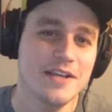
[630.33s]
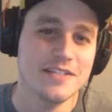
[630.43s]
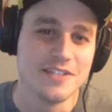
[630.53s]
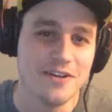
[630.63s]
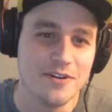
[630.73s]

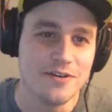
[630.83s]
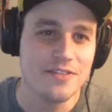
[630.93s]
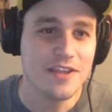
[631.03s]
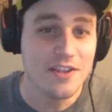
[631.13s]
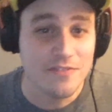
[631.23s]
So
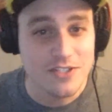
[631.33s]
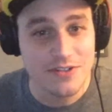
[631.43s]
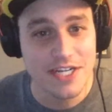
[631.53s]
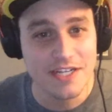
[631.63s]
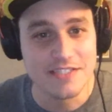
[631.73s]
thank you for
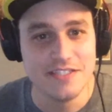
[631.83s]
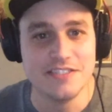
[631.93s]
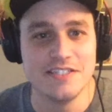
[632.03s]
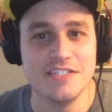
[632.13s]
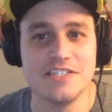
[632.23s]
joining us on
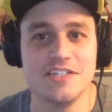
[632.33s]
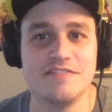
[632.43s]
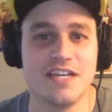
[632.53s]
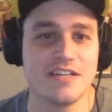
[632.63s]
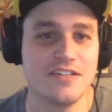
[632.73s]
this edition
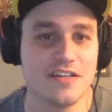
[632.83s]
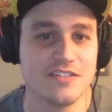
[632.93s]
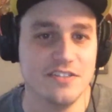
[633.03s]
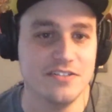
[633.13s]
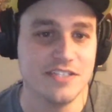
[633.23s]
of Tech
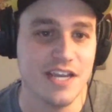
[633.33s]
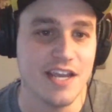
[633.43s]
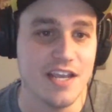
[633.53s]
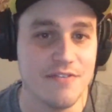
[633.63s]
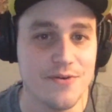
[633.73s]
Talk
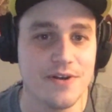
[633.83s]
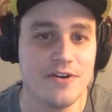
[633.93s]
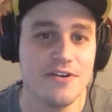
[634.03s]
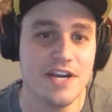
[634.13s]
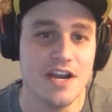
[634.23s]
Tuesday. If you want
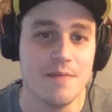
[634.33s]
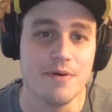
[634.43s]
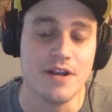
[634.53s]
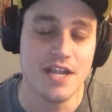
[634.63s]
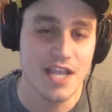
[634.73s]
to read up
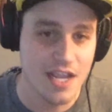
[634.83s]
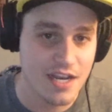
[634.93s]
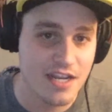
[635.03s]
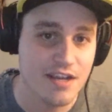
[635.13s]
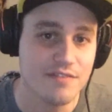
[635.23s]
on
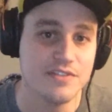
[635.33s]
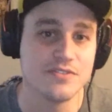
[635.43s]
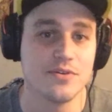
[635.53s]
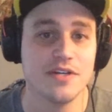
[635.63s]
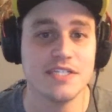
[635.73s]
any of the
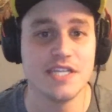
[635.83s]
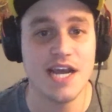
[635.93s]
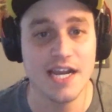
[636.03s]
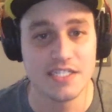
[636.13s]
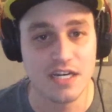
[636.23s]
stories
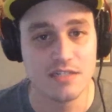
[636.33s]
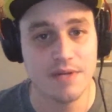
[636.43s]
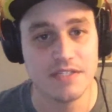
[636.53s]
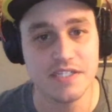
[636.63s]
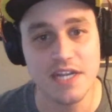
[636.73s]
that I talked
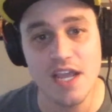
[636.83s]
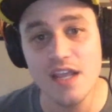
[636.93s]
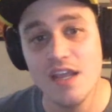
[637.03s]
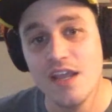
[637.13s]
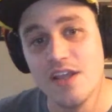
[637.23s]
about
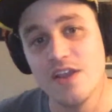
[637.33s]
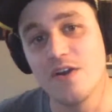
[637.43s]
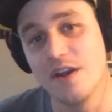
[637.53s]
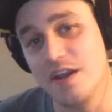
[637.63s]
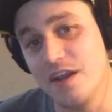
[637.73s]
today,
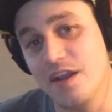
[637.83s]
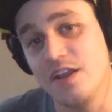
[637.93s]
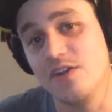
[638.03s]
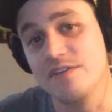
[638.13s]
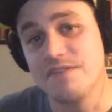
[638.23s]

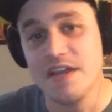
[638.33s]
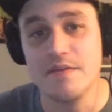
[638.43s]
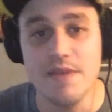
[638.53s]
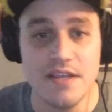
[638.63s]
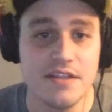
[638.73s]
you can find
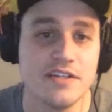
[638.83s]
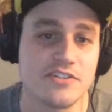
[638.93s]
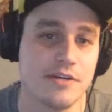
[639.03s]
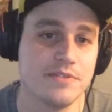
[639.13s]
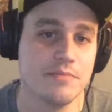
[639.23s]
them in the
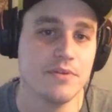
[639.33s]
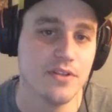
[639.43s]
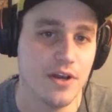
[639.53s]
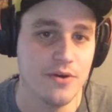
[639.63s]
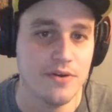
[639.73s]
description
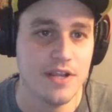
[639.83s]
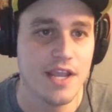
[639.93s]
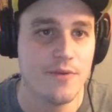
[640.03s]
below.